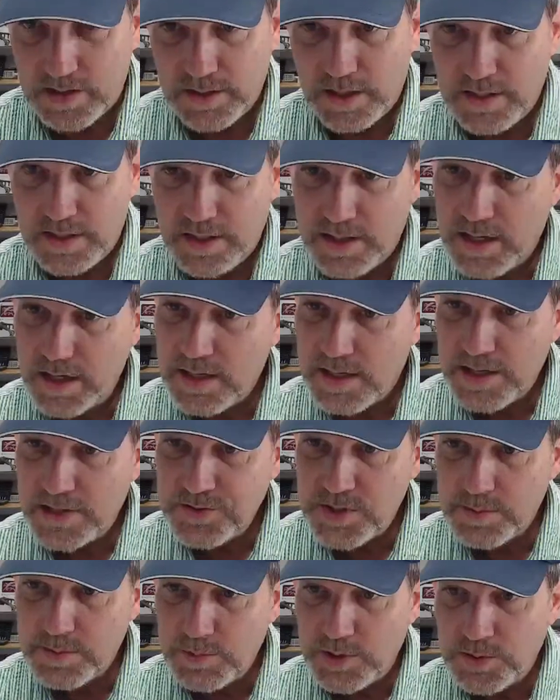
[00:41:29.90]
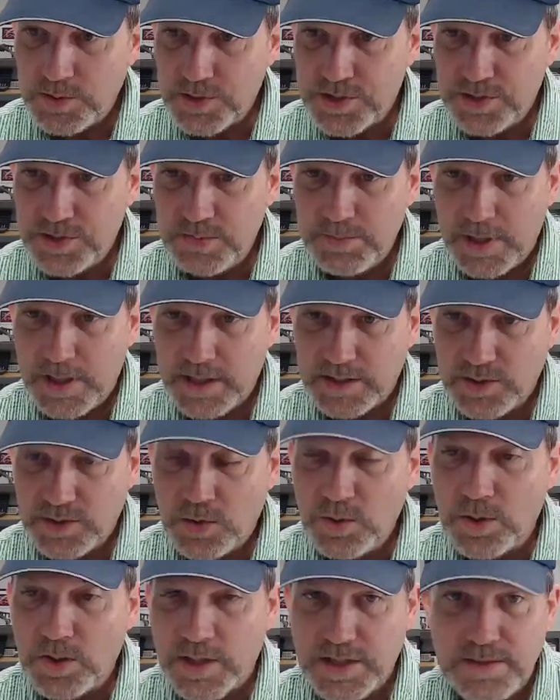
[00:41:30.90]
Yeah, electric motors do make
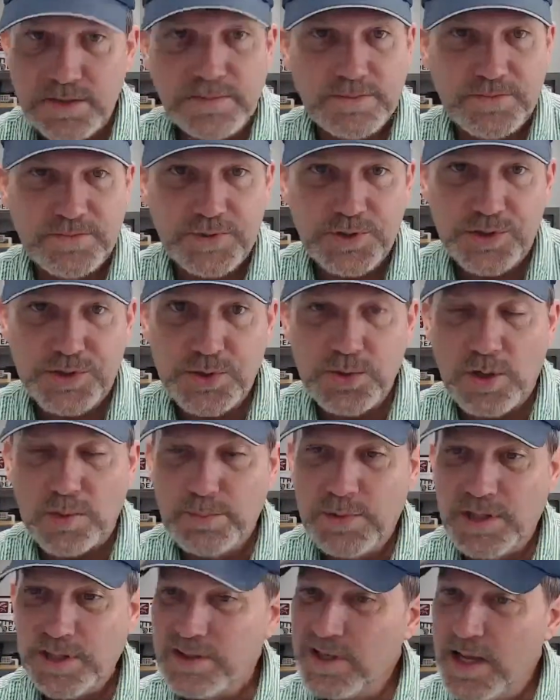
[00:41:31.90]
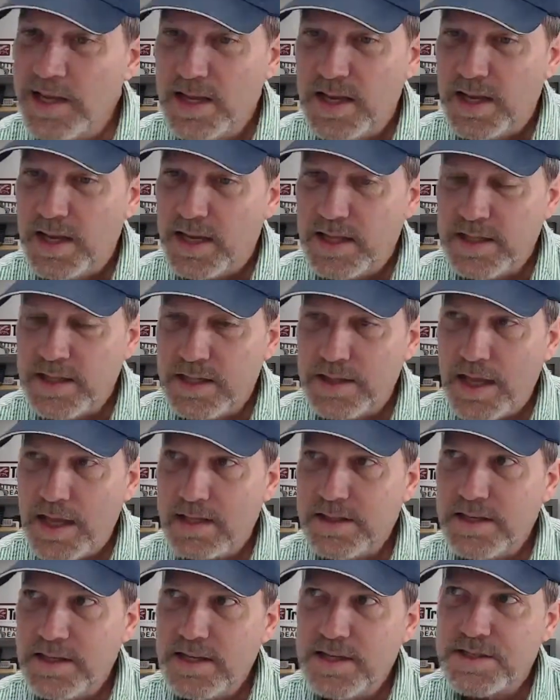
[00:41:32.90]
noise for sure, but
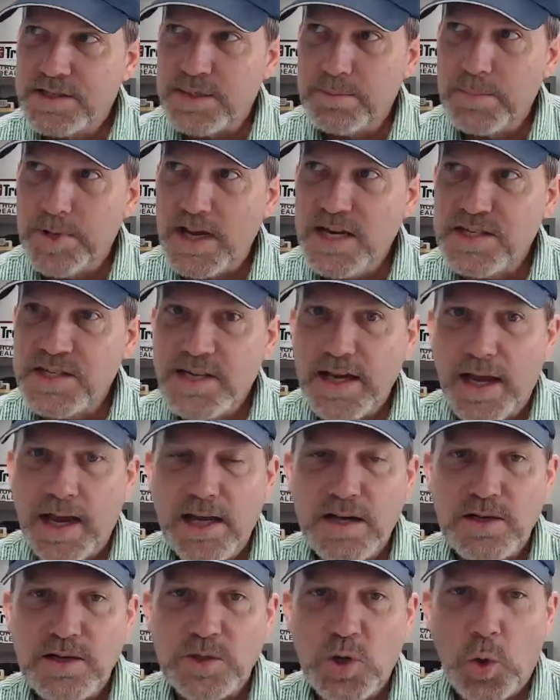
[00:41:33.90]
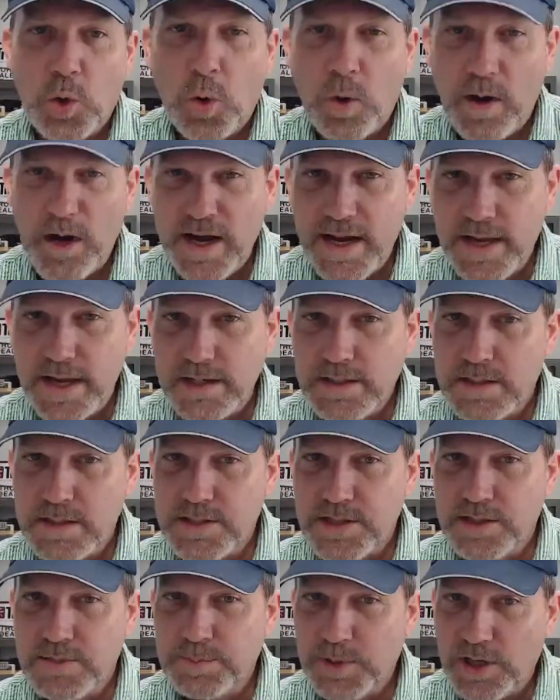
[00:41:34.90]
it's amazing how quiet
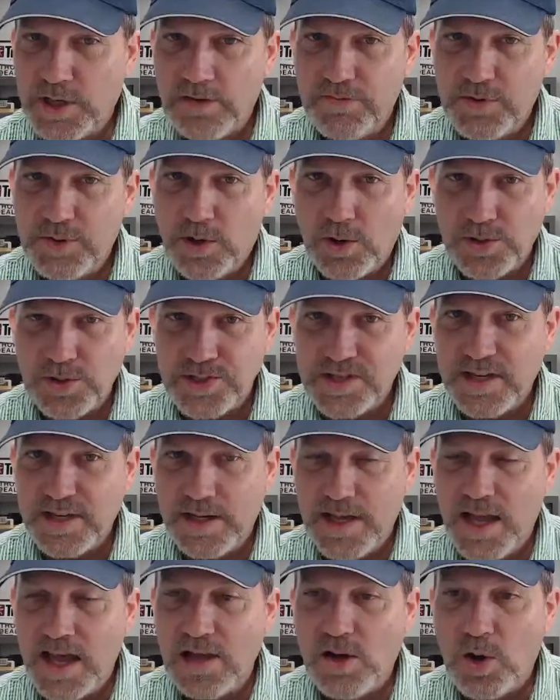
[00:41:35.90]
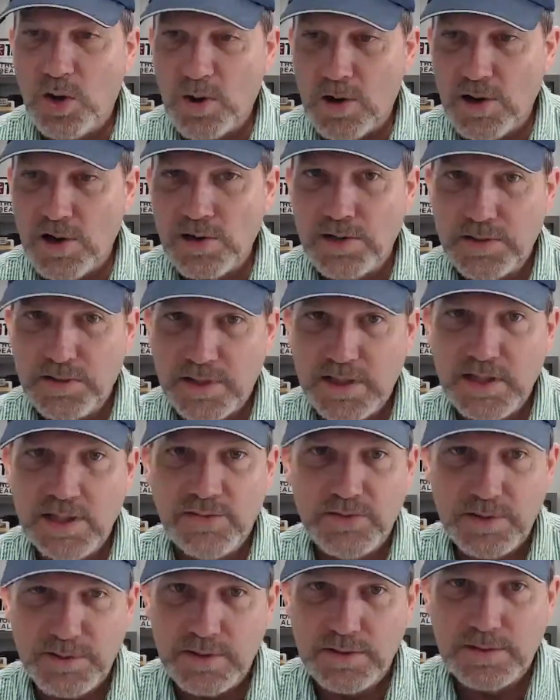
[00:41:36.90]
some golf carts are
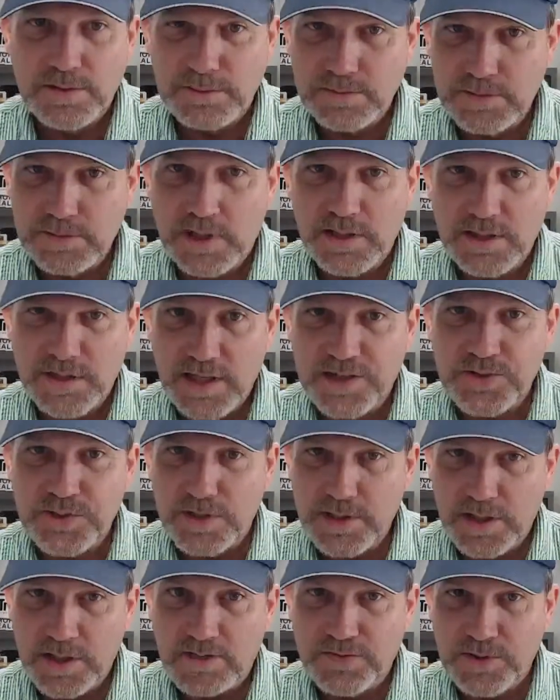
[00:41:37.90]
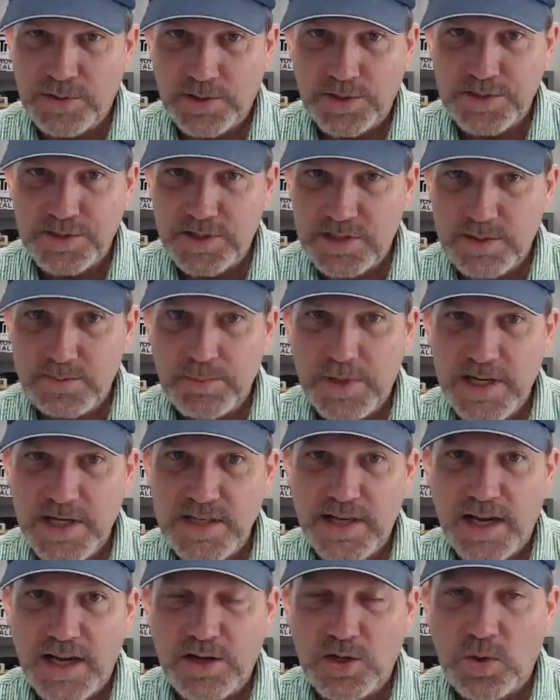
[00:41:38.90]
even you know electric golf carts. It's
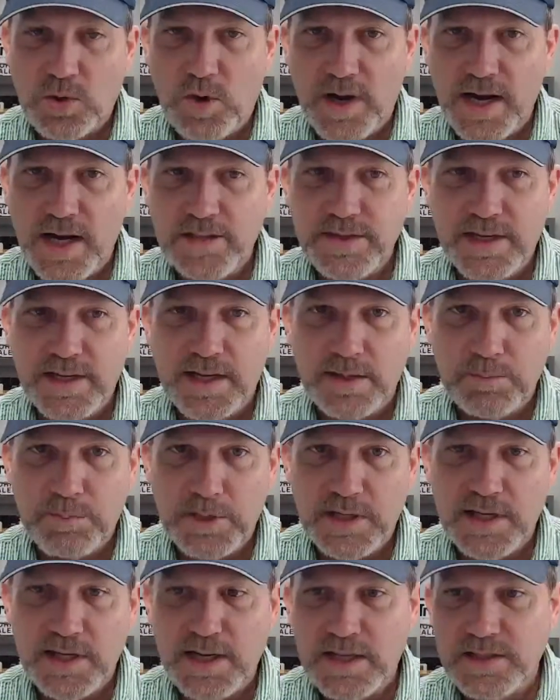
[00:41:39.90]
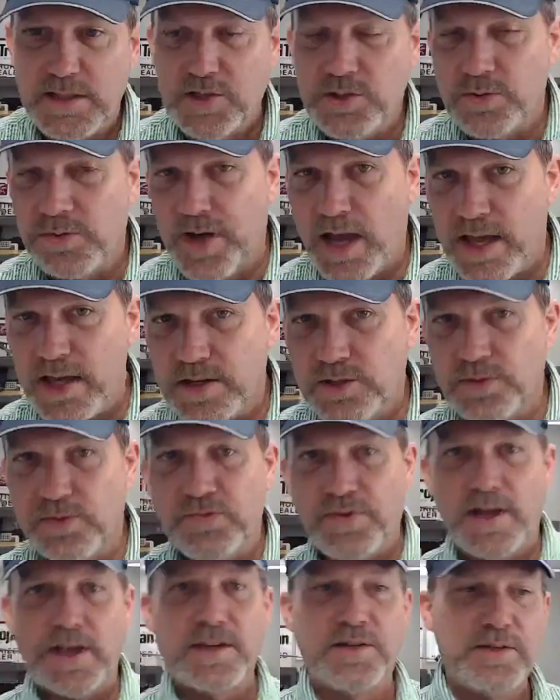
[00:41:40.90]
amazing how quiet they can be, and then you'll got you'll
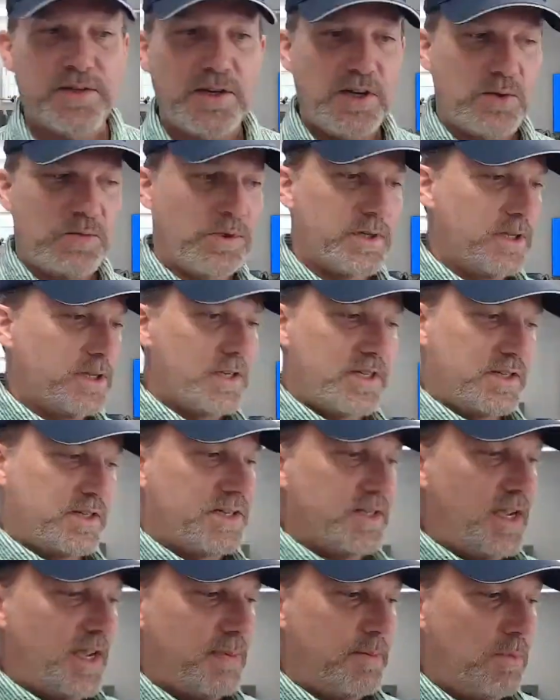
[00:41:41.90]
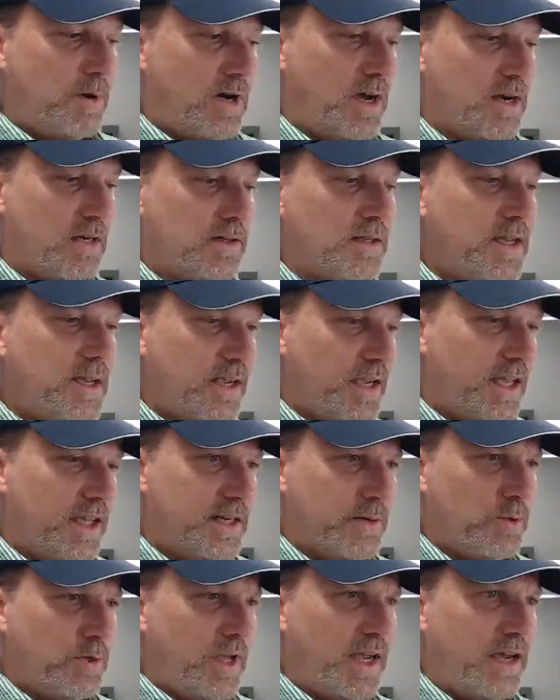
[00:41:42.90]
find another one that's the same model, and
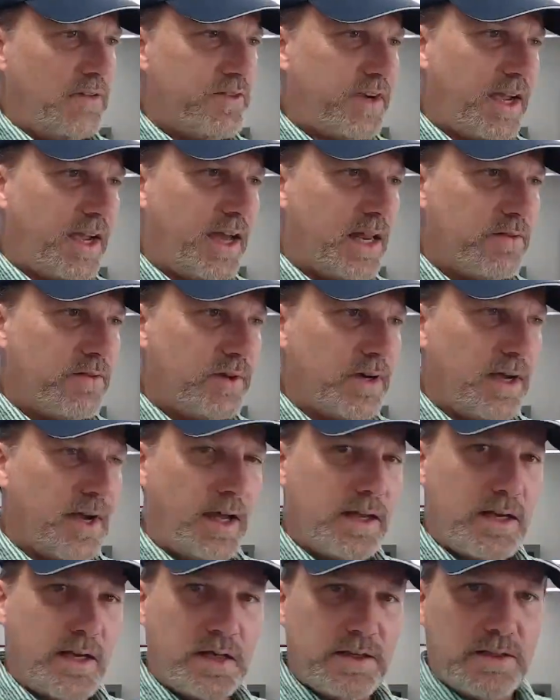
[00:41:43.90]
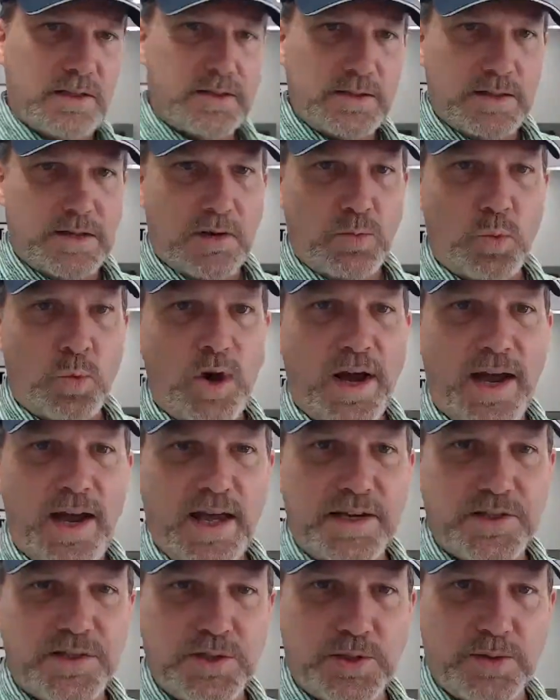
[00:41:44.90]
it will have kind of a a, a
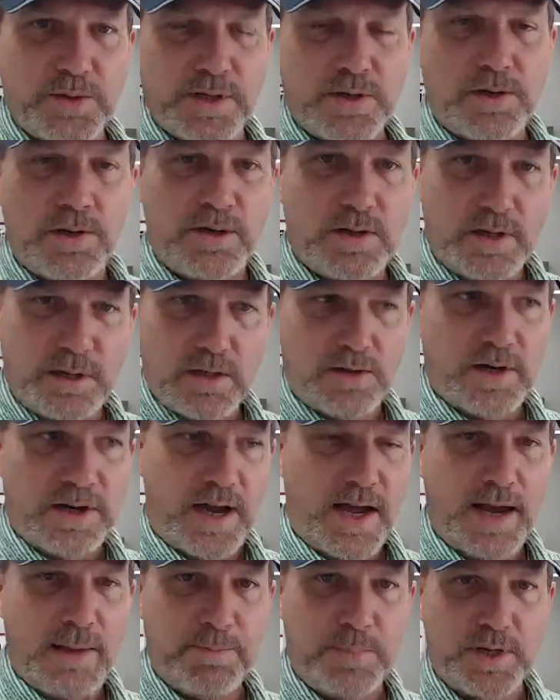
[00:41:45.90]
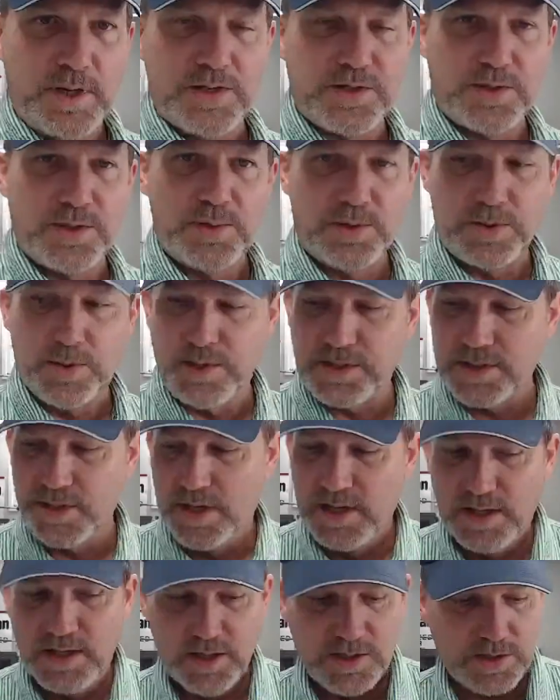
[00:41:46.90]
whine to it or a, or a high pitched noise.
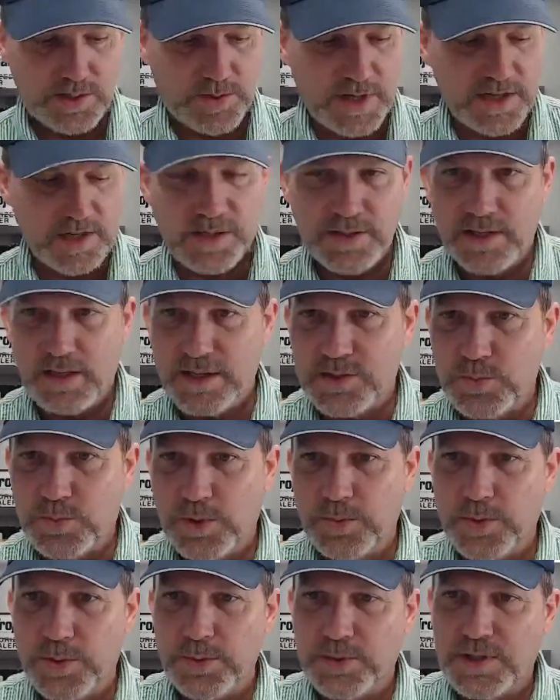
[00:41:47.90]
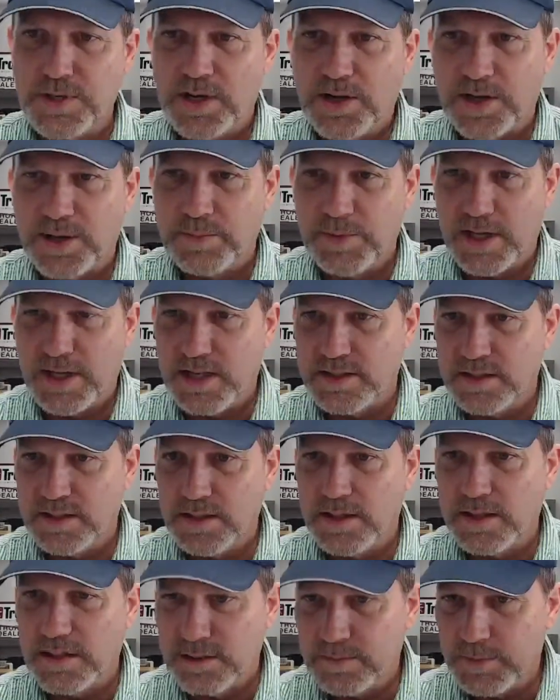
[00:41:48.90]
So that's that's what we were talking about. I
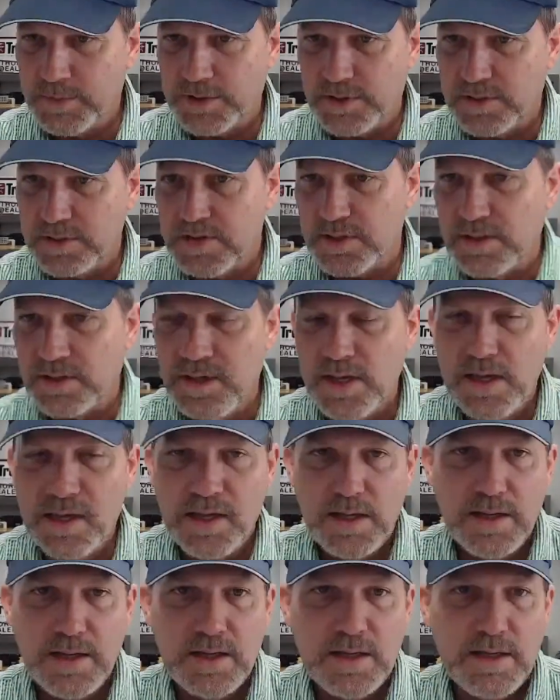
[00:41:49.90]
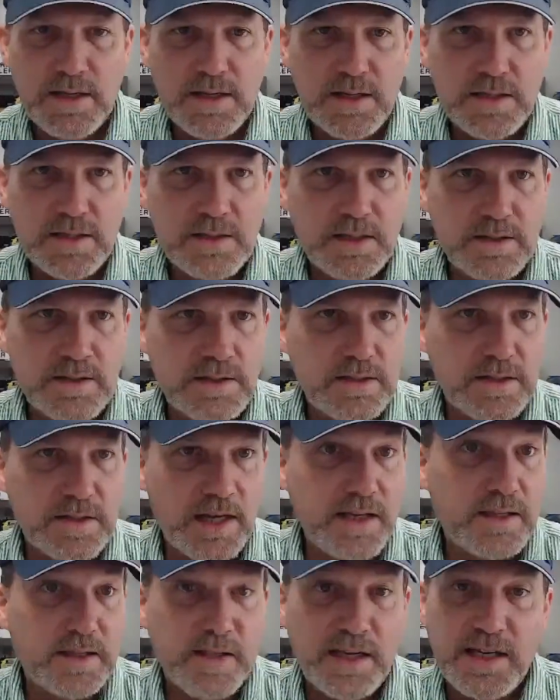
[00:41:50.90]
think. I mean, it's a, they
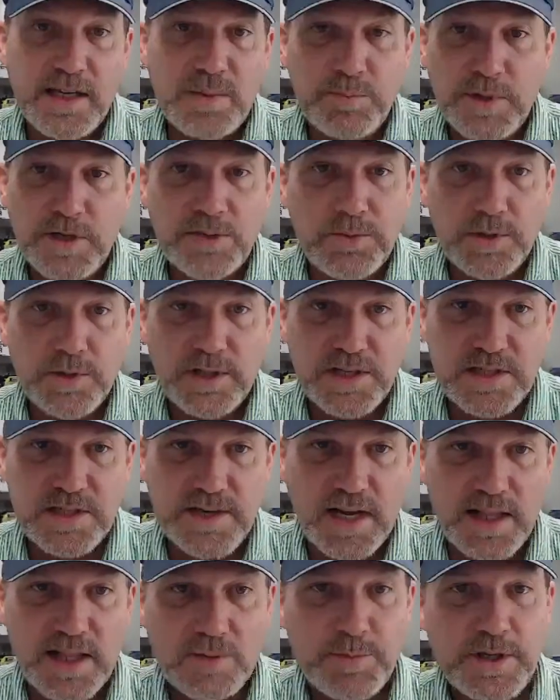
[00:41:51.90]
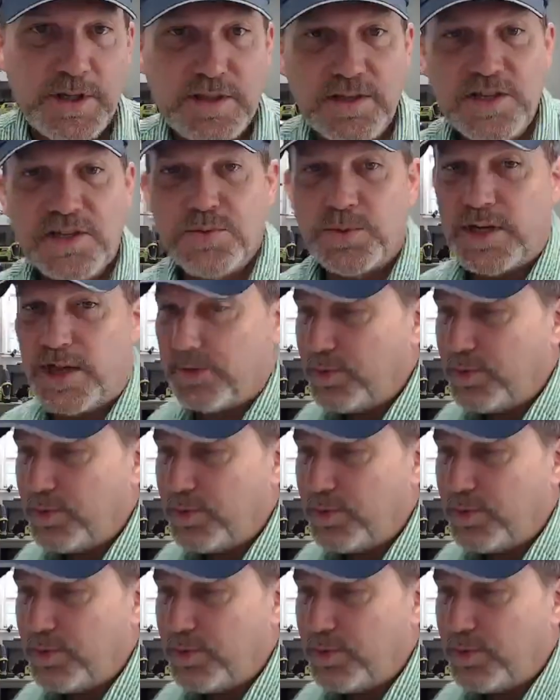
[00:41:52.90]
they could be really silent. I mean, this one I